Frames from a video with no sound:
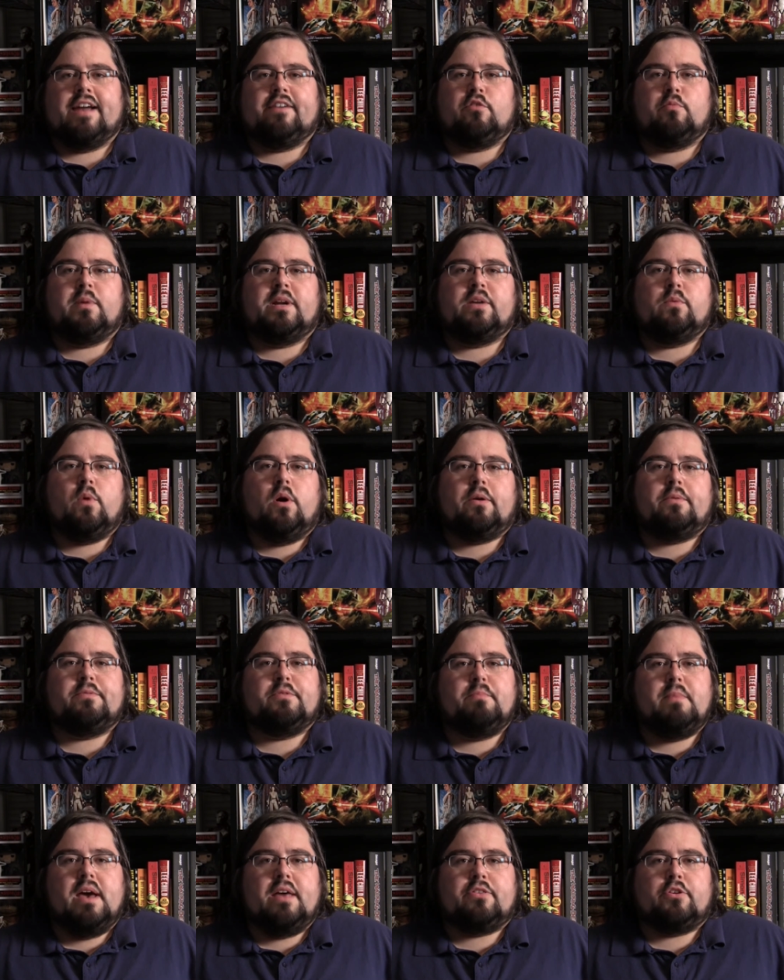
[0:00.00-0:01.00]
Hi everybody, welcome
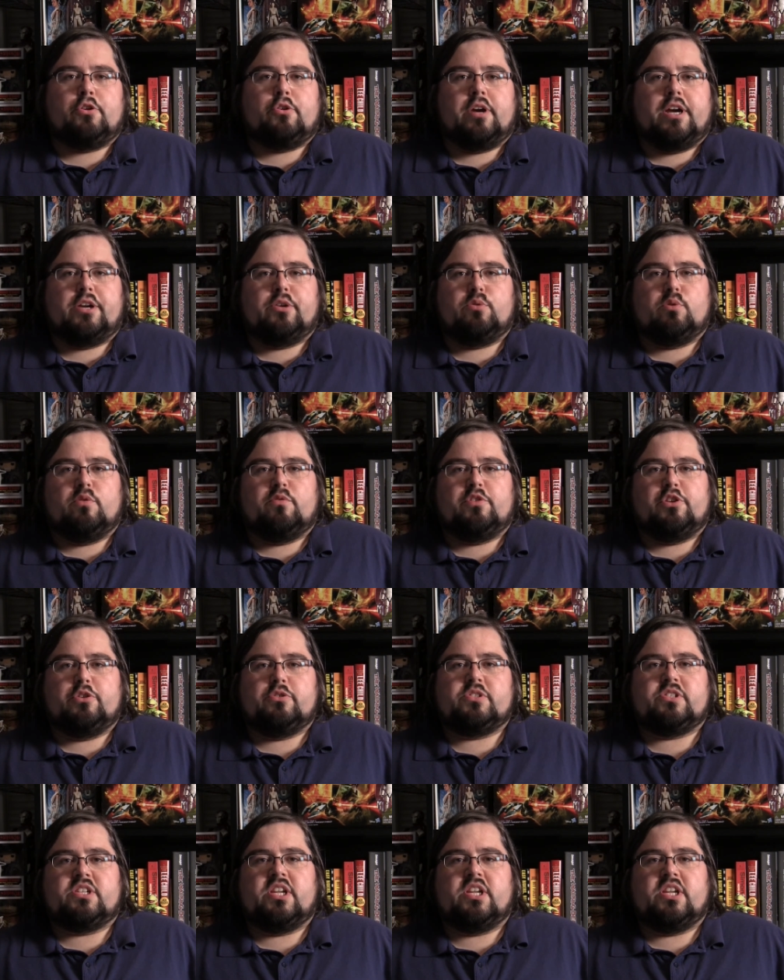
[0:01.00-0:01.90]
to Matthew Crandall Reviews.